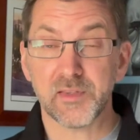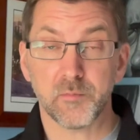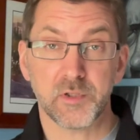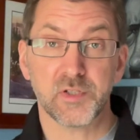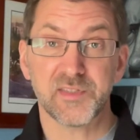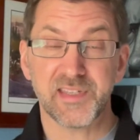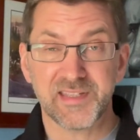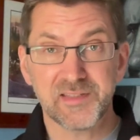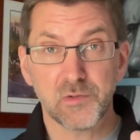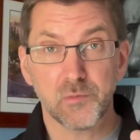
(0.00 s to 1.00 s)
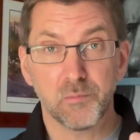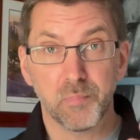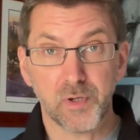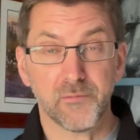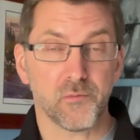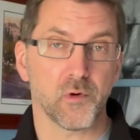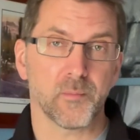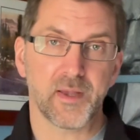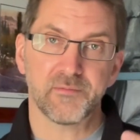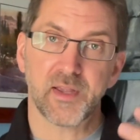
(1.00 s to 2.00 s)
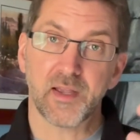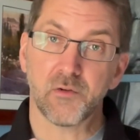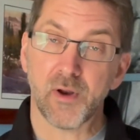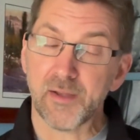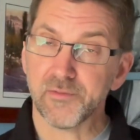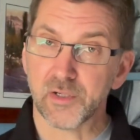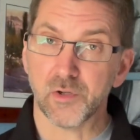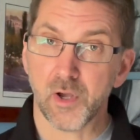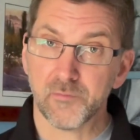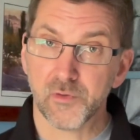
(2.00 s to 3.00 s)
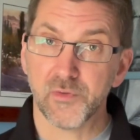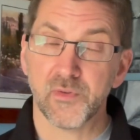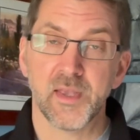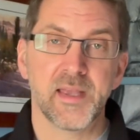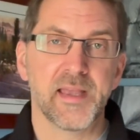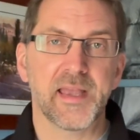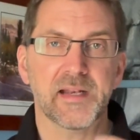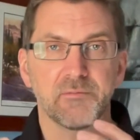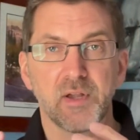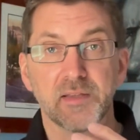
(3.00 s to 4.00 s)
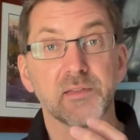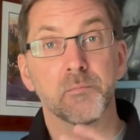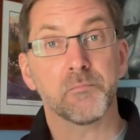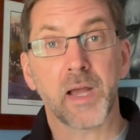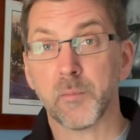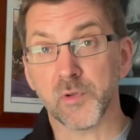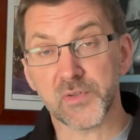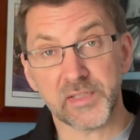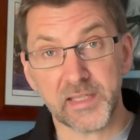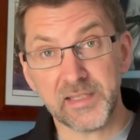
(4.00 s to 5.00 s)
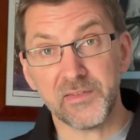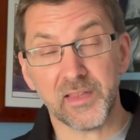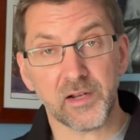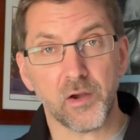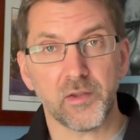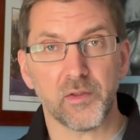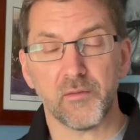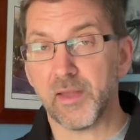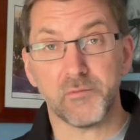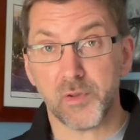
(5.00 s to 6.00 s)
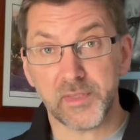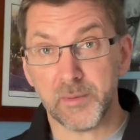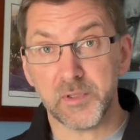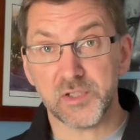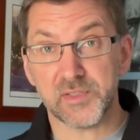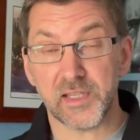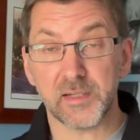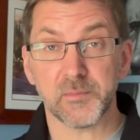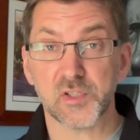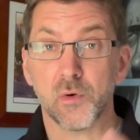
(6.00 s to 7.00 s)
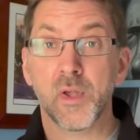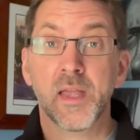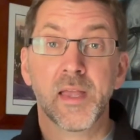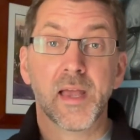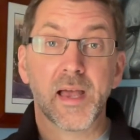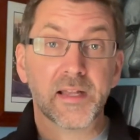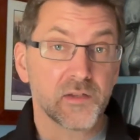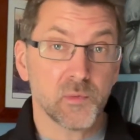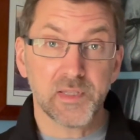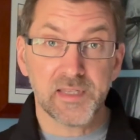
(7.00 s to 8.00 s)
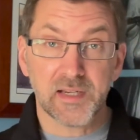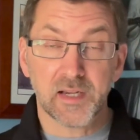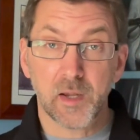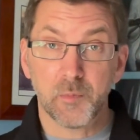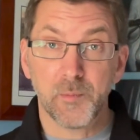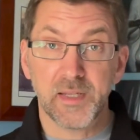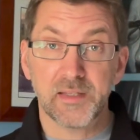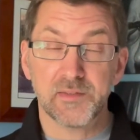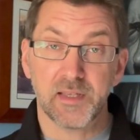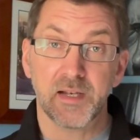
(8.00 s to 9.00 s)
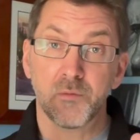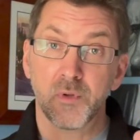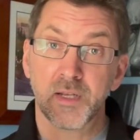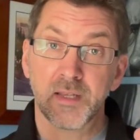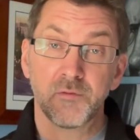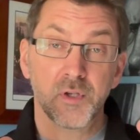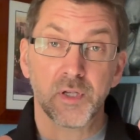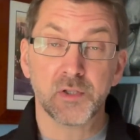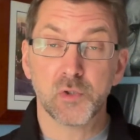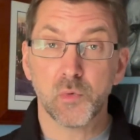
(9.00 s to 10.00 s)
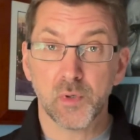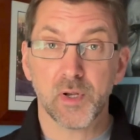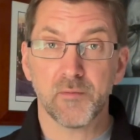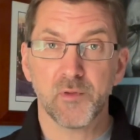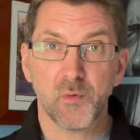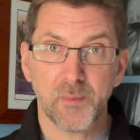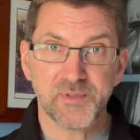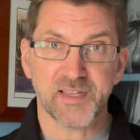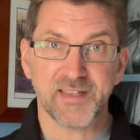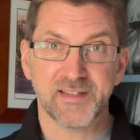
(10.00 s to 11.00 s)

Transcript: images into book form. I've got graphic novels, and I've got some Bible studies that have all the images in it. So I just want to take a couple minutes, and I want to give you a tour of the website.